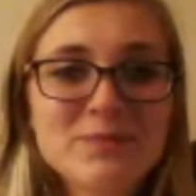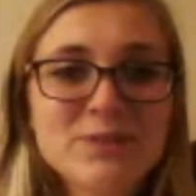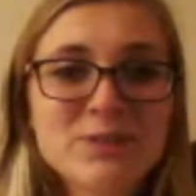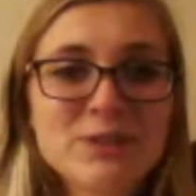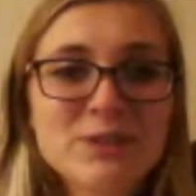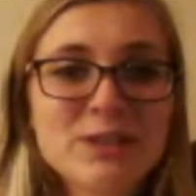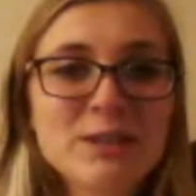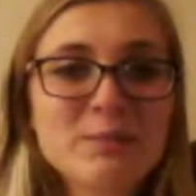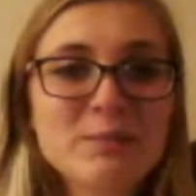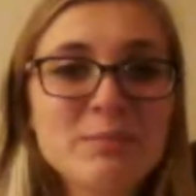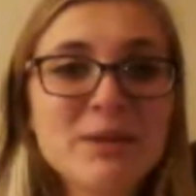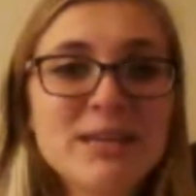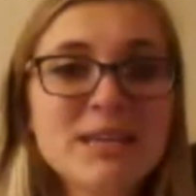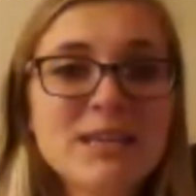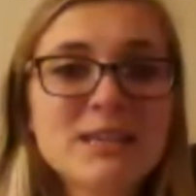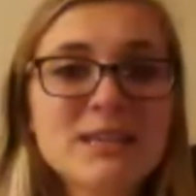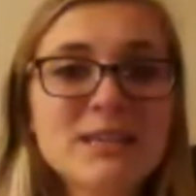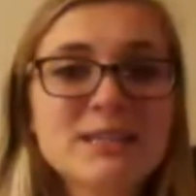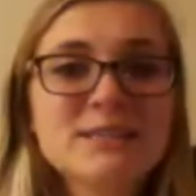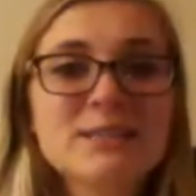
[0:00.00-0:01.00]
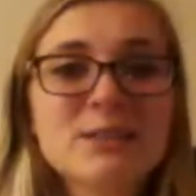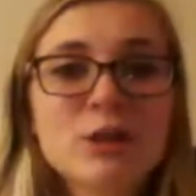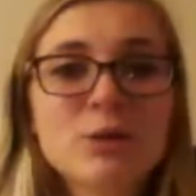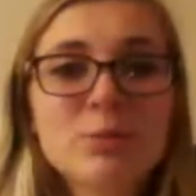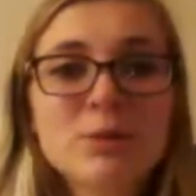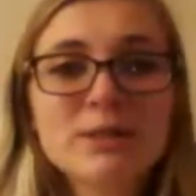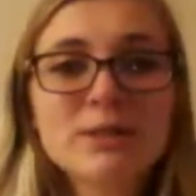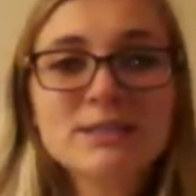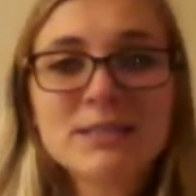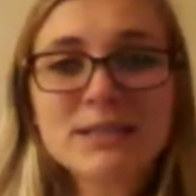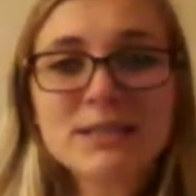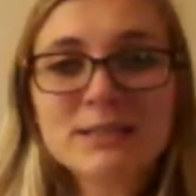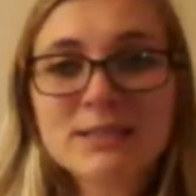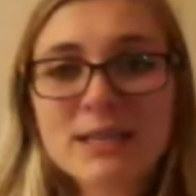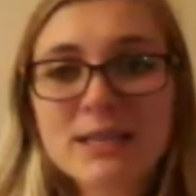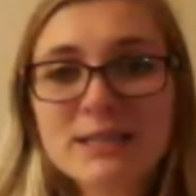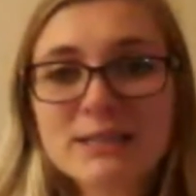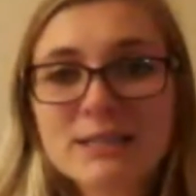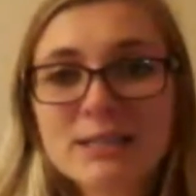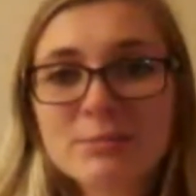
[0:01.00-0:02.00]
So the mean is
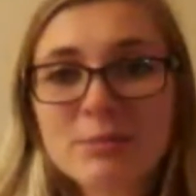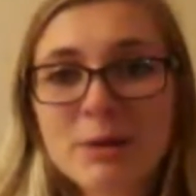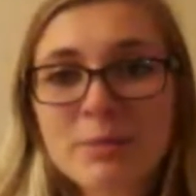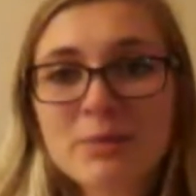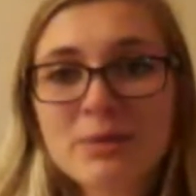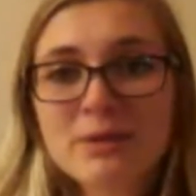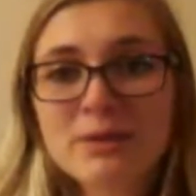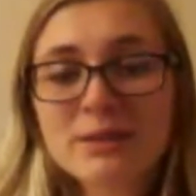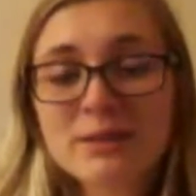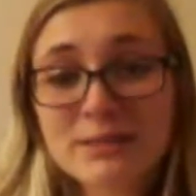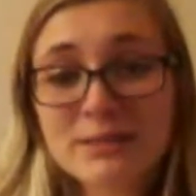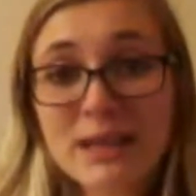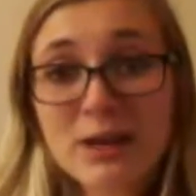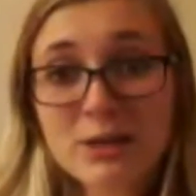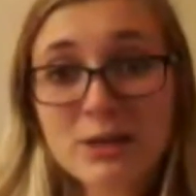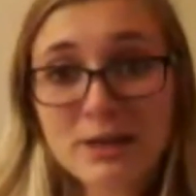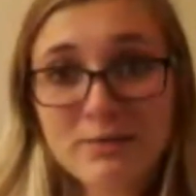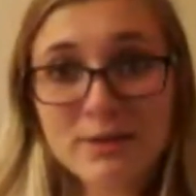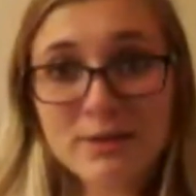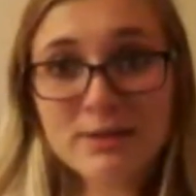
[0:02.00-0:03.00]
0.66, and the standard